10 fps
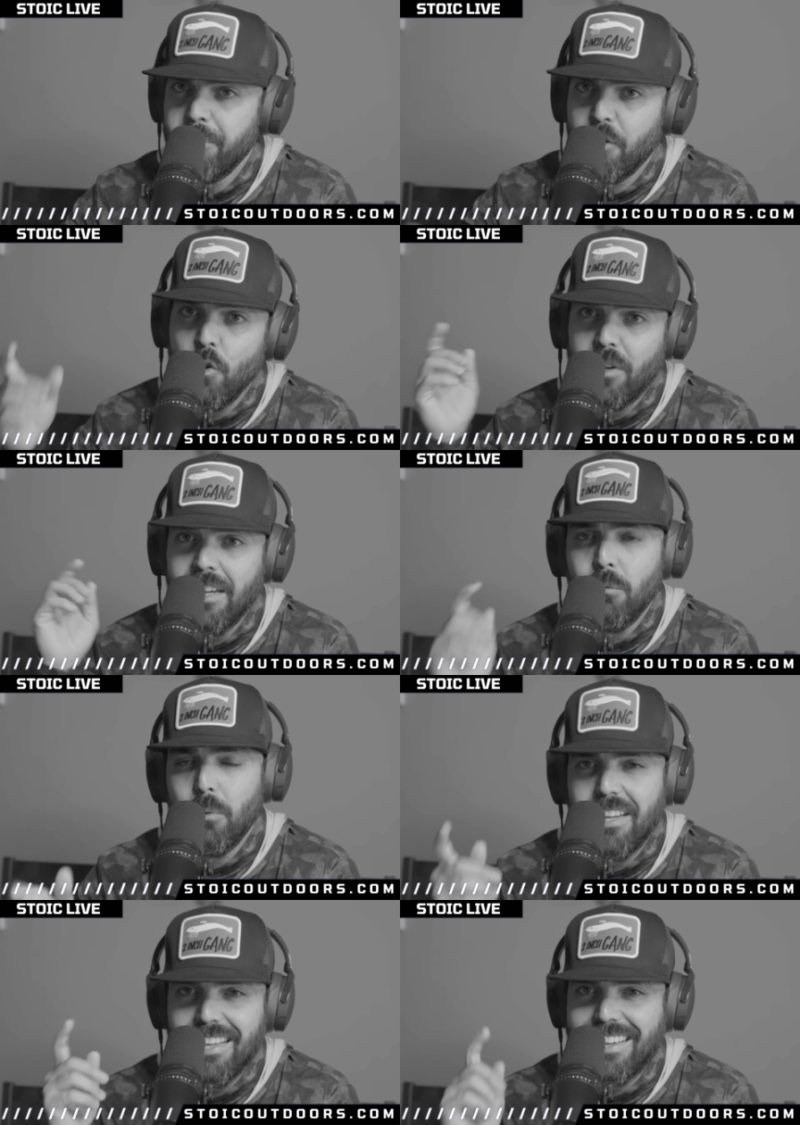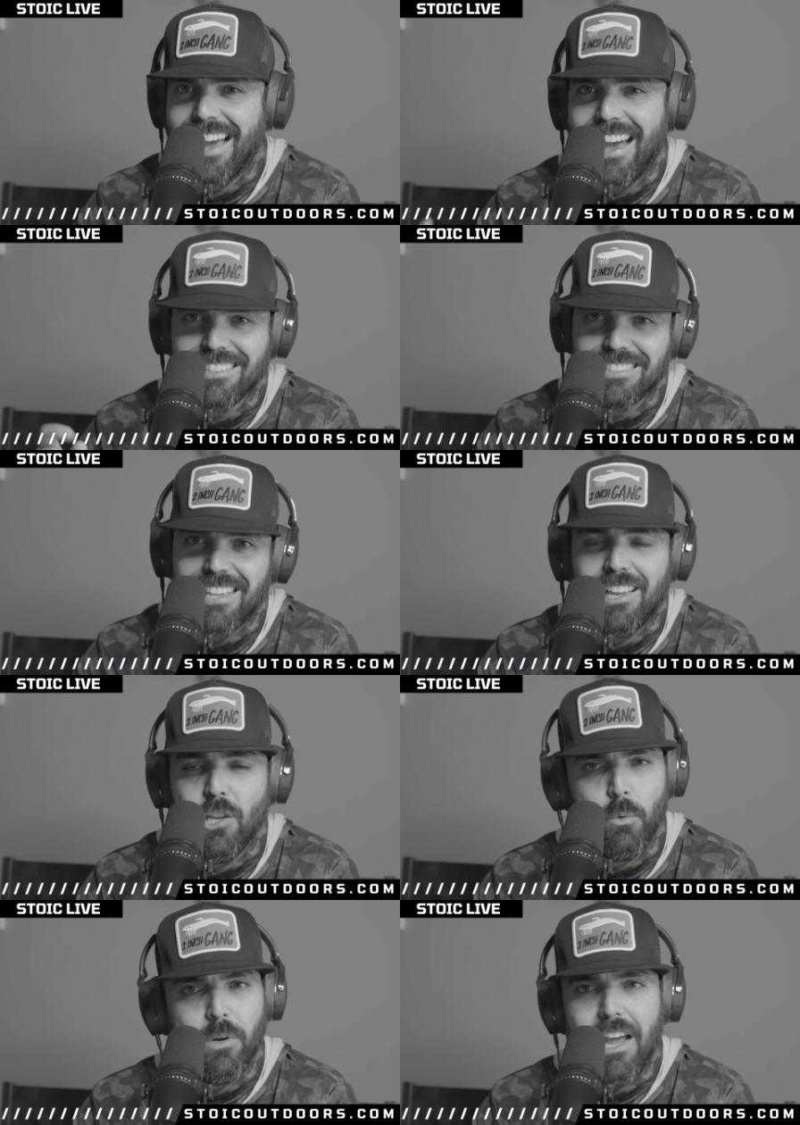you can really cast that
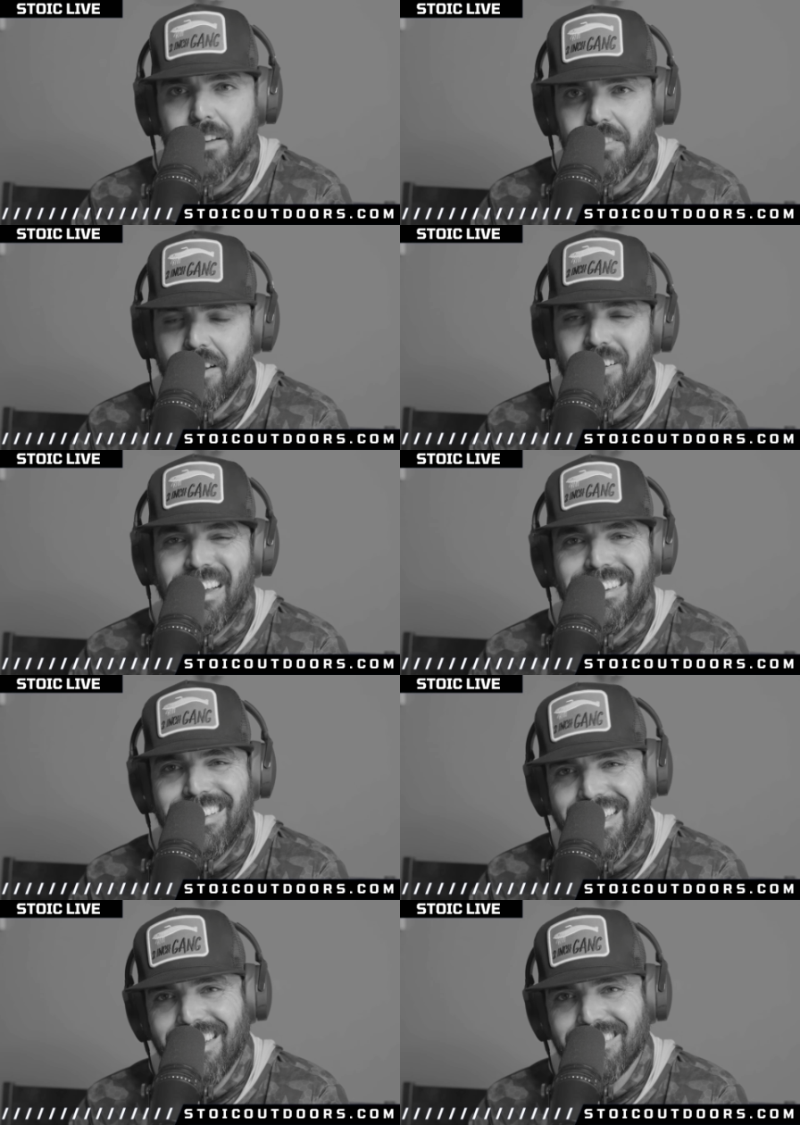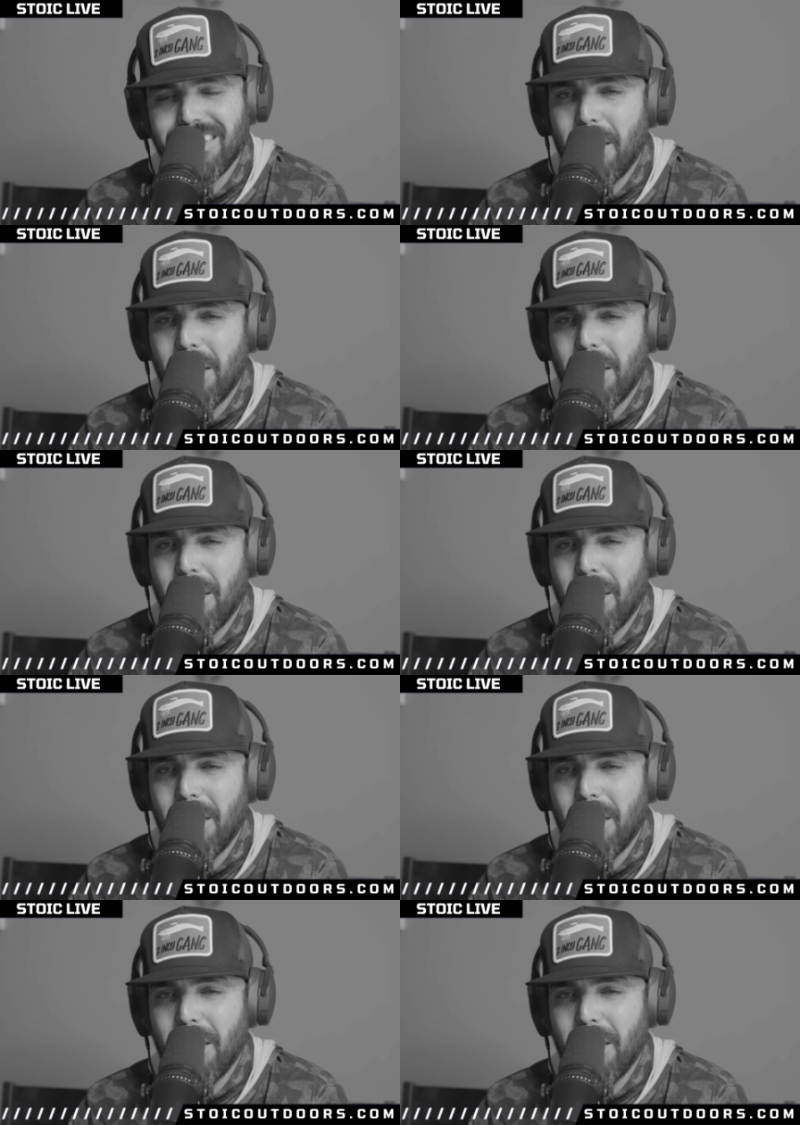lure out there and yes